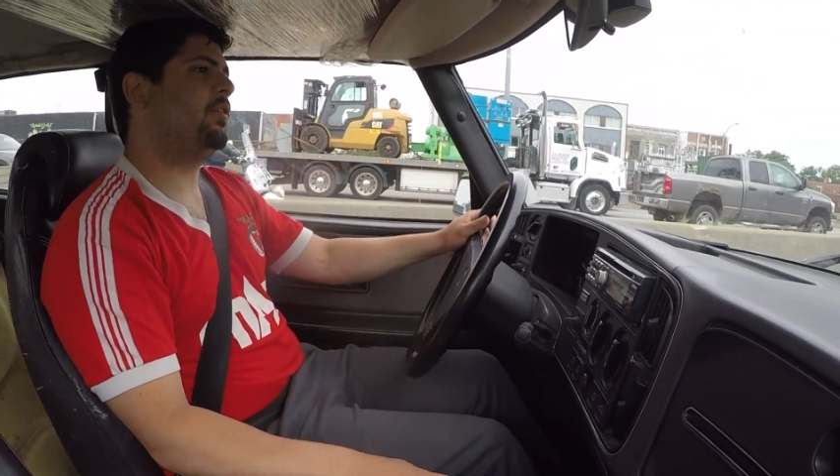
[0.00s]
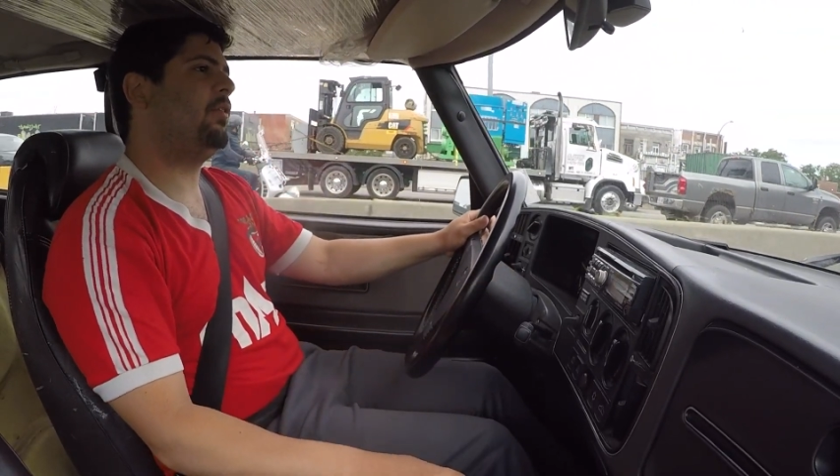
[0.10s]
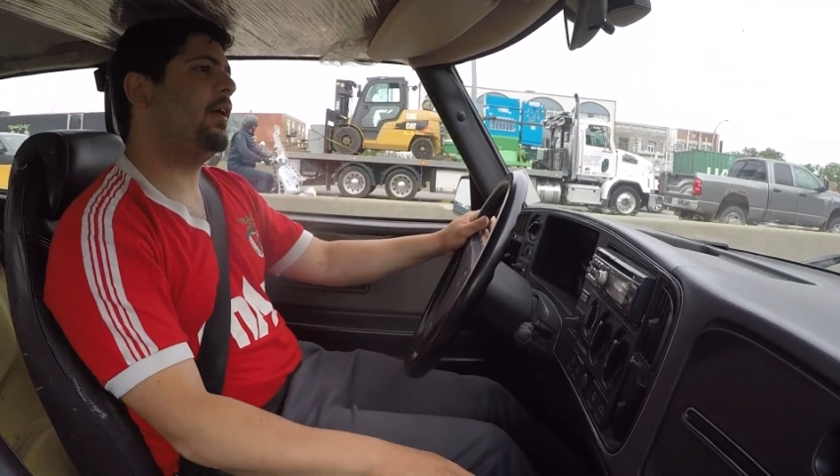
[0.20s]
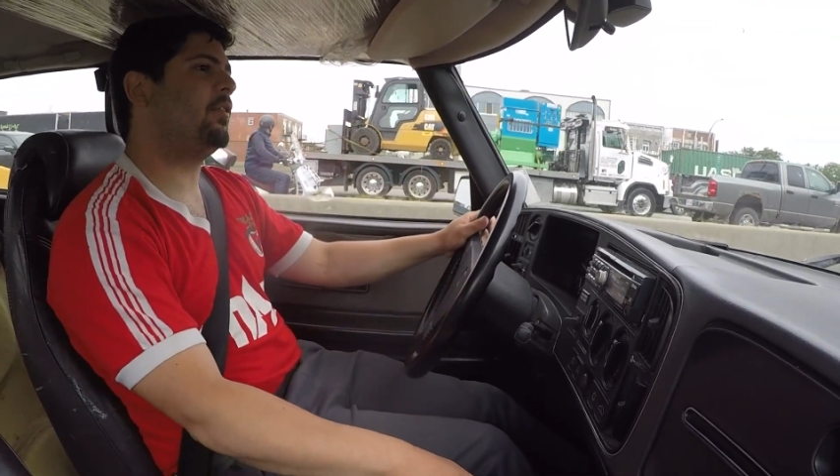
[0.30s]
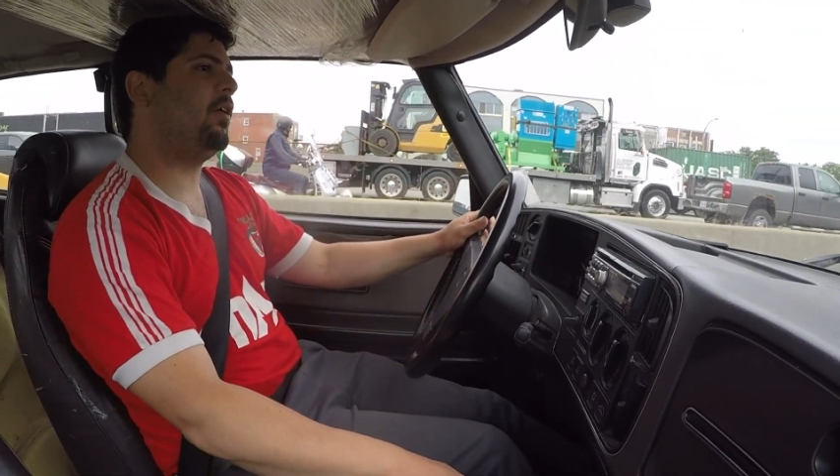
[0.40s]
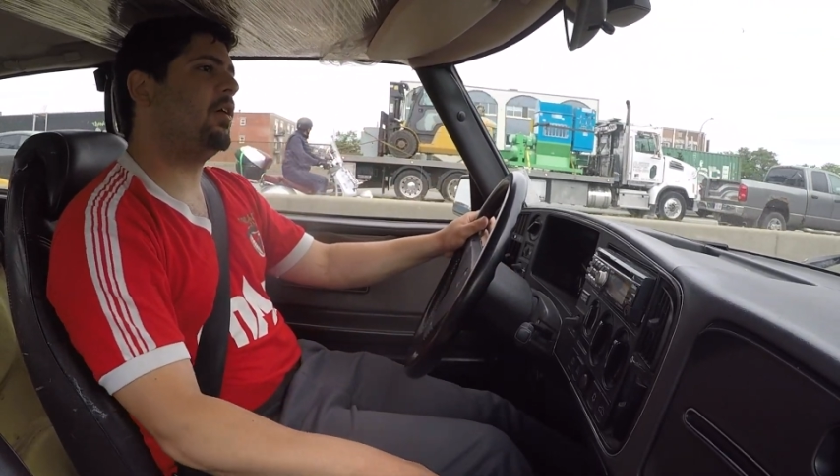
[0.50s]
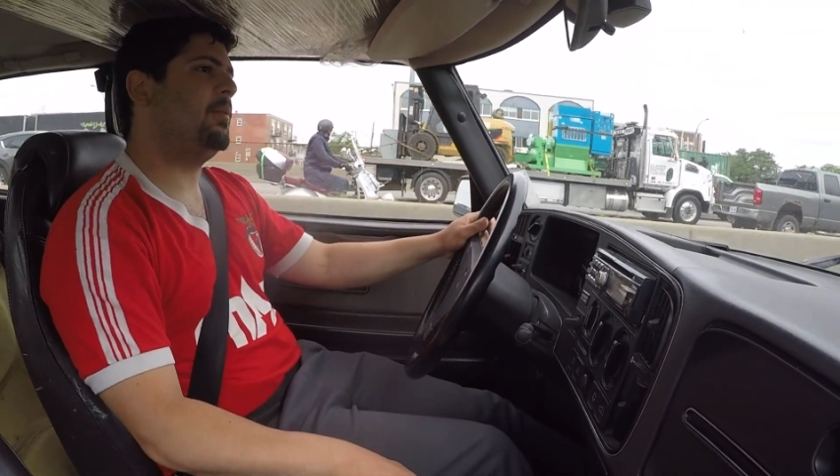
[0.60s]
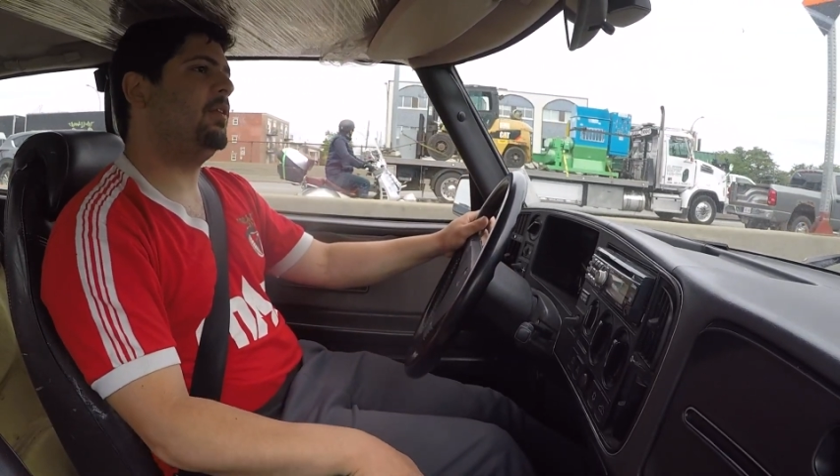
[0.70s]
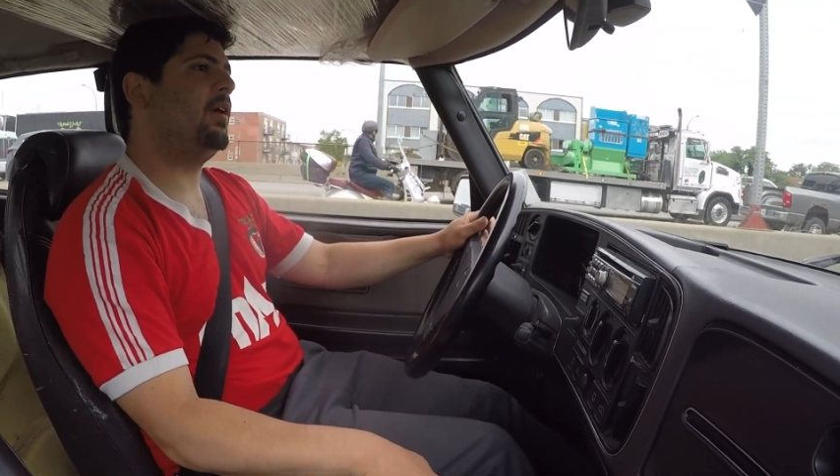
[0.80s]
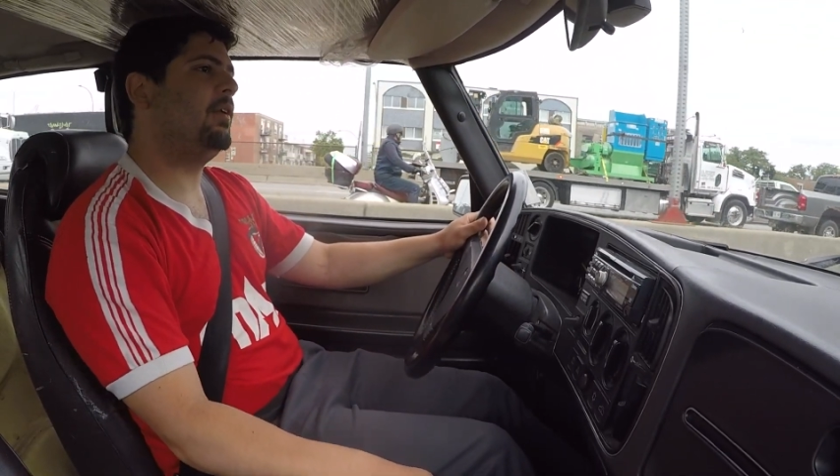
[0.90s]
So that's all gonna
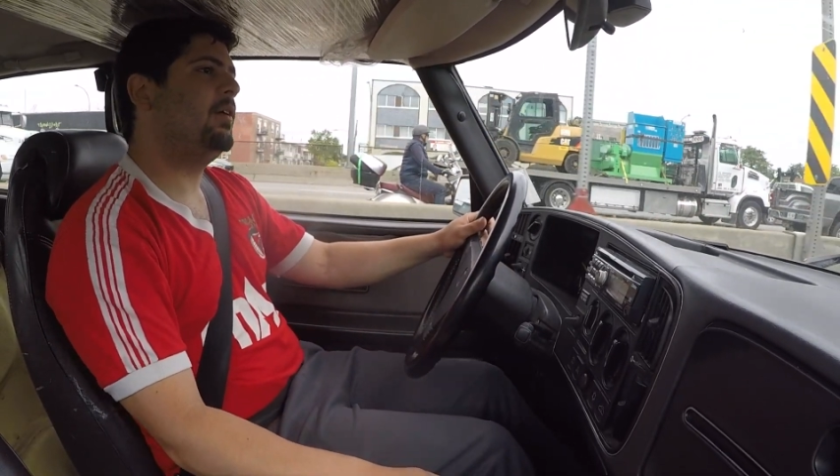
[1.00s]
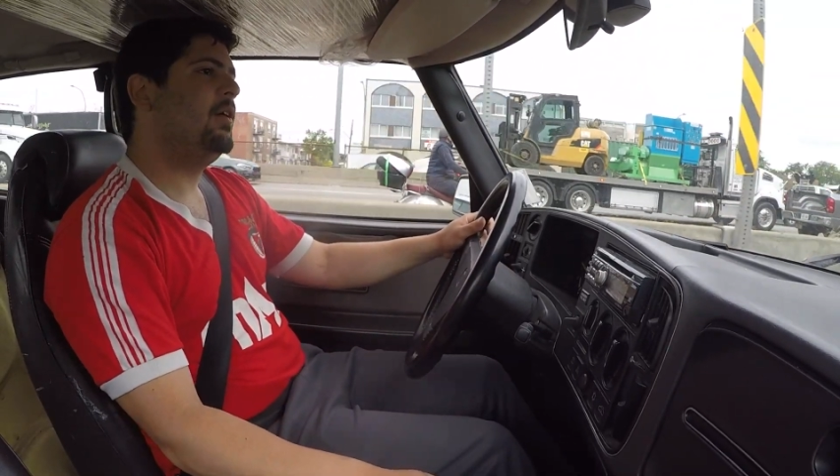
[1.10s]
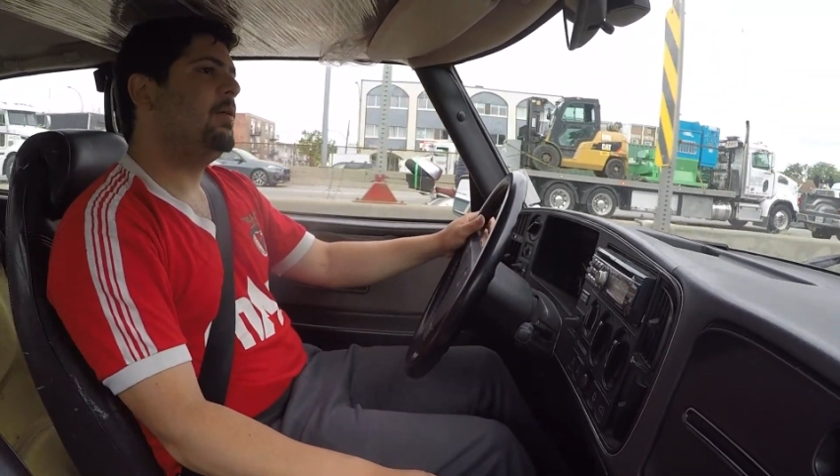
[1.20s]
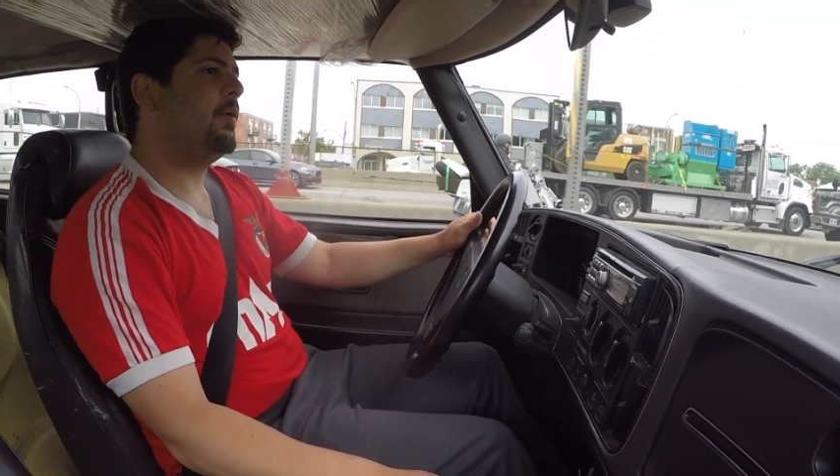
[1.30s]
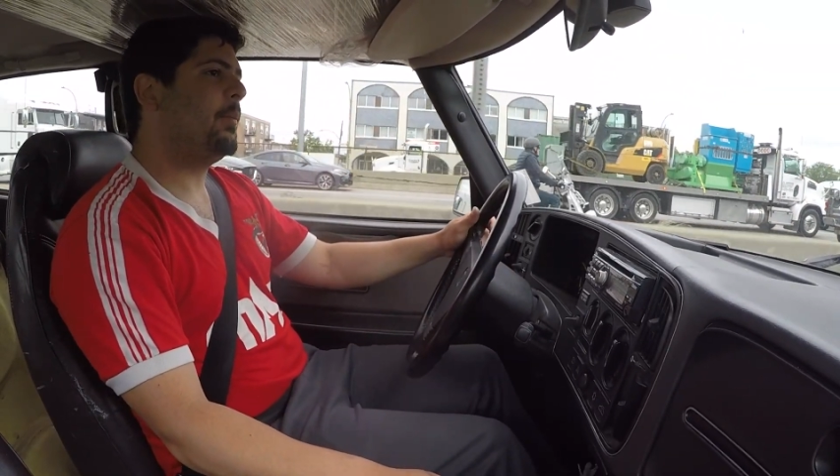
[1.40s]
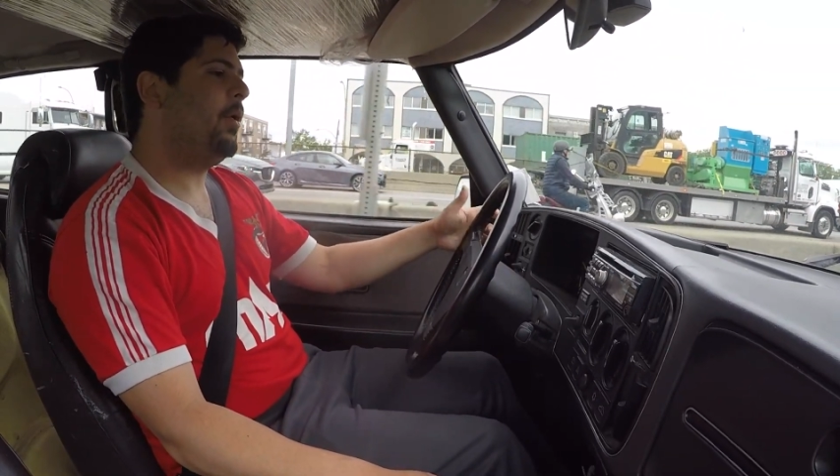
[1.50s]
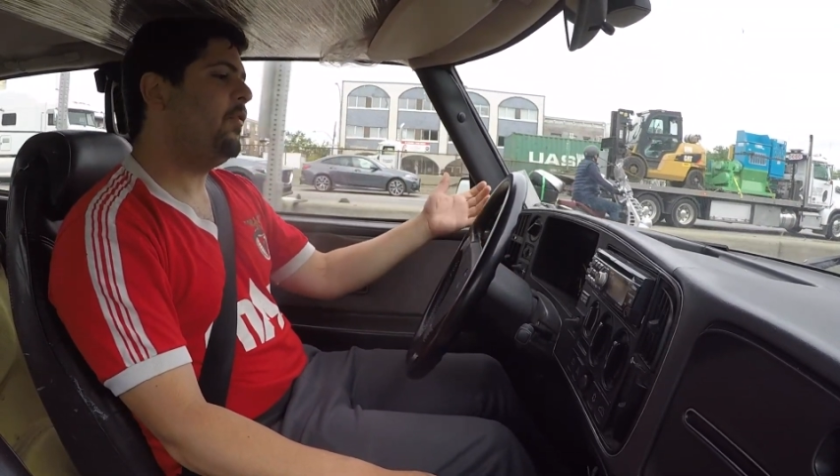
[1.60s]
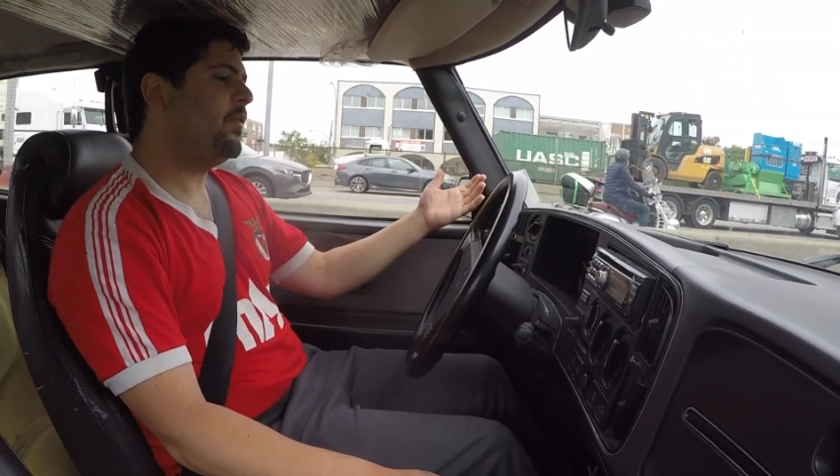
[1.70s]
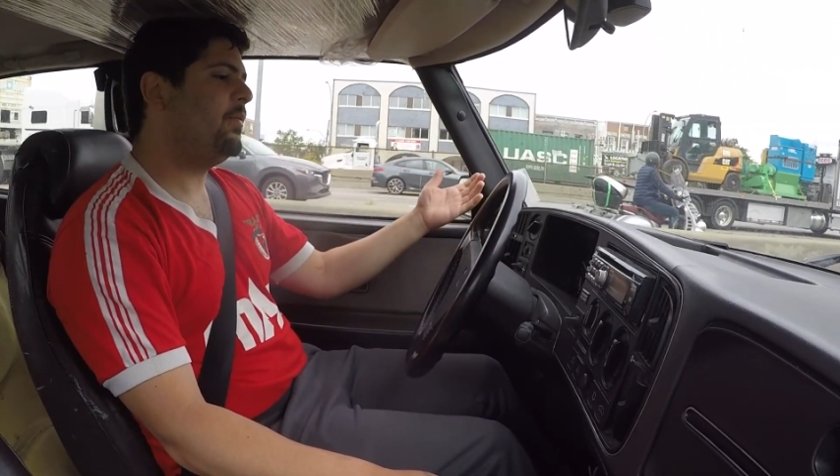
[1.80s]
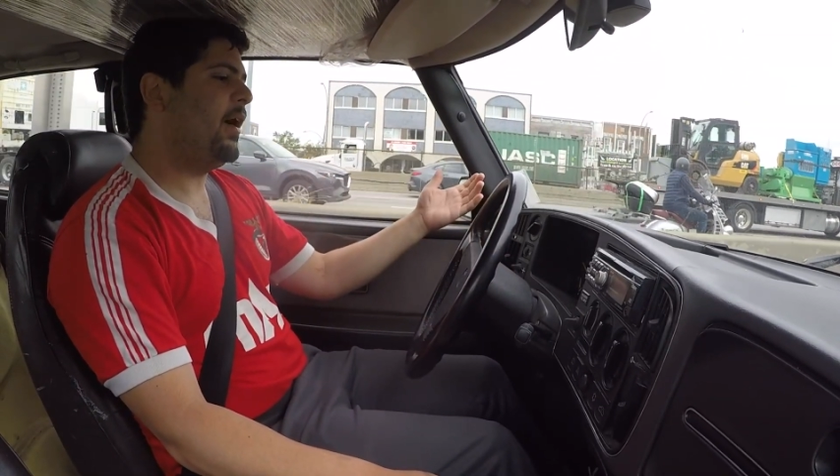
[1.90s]
be done. But apart
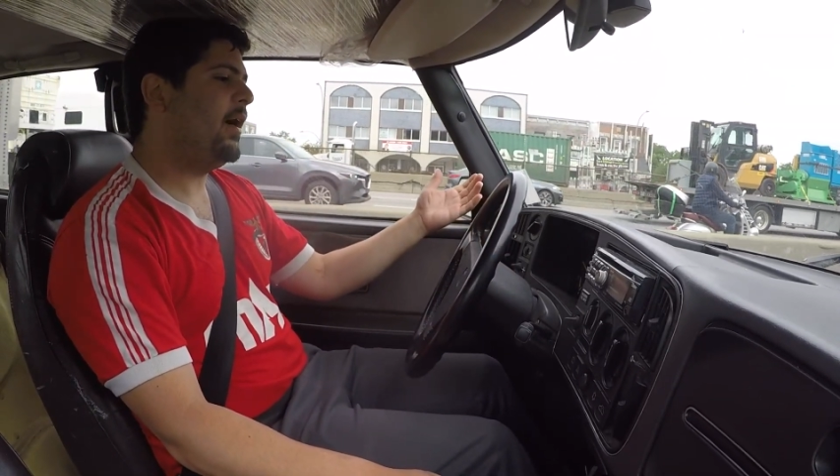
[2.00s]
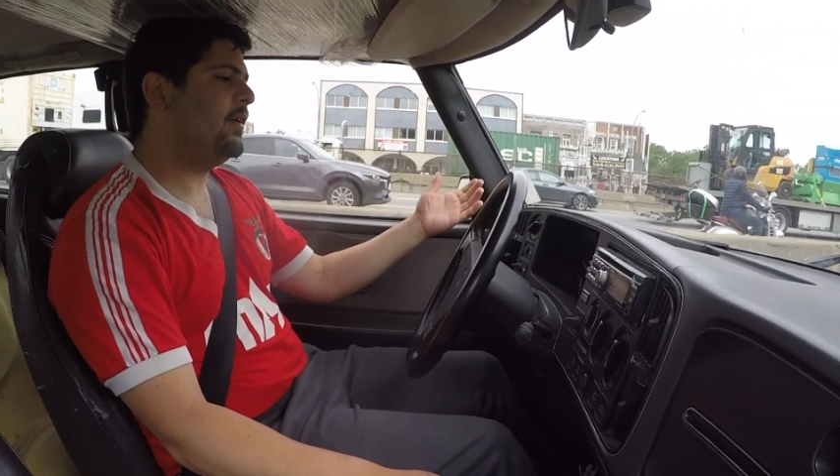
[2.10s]
from that,